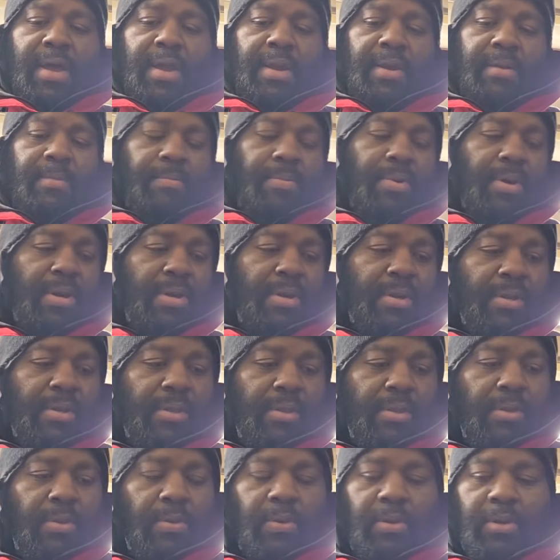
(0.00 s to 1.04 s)
but
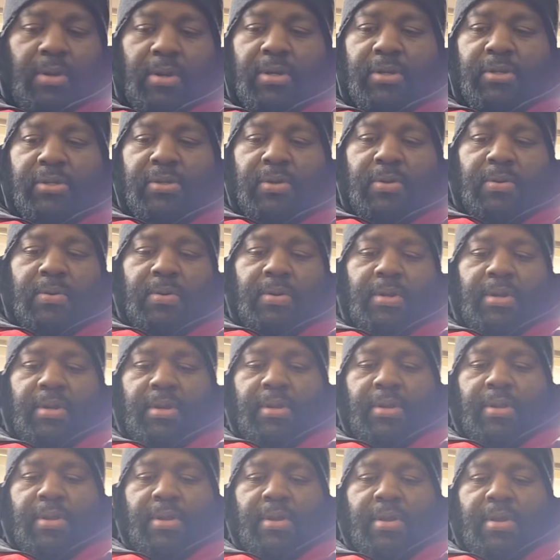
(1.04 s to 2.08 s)
you can also
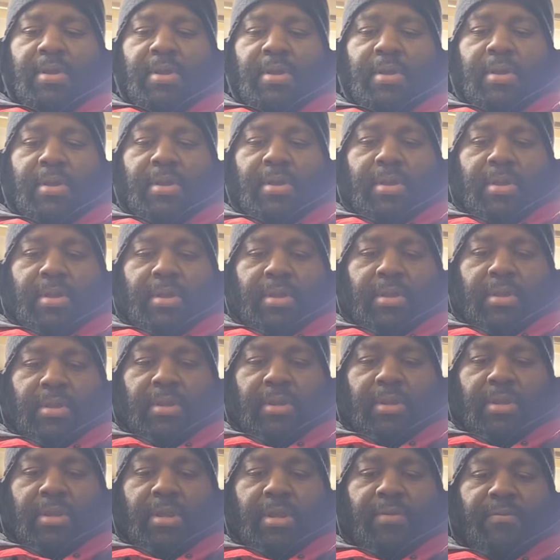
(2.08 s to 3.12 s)

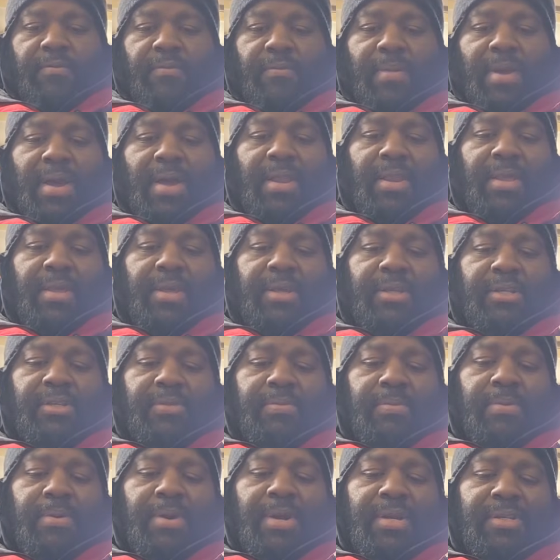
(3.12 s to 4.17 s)
get it from
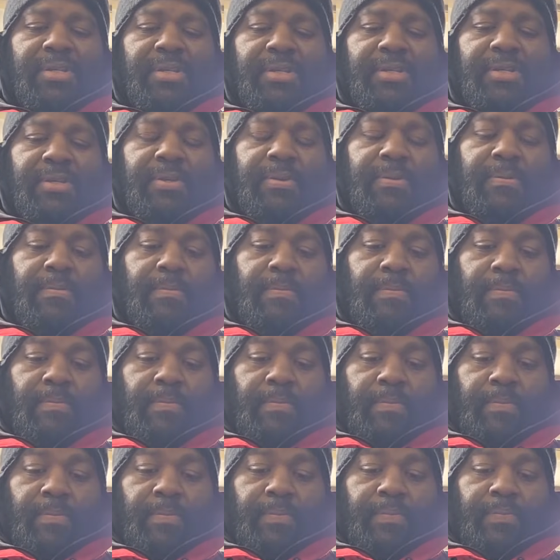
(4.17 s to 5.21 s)
AliExpress.
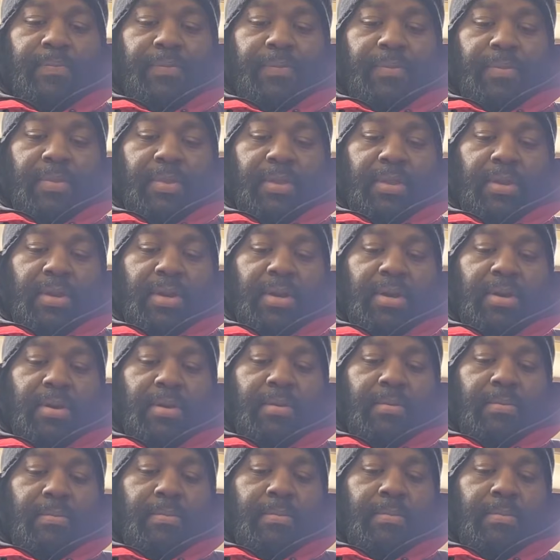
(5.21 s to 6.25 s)
What's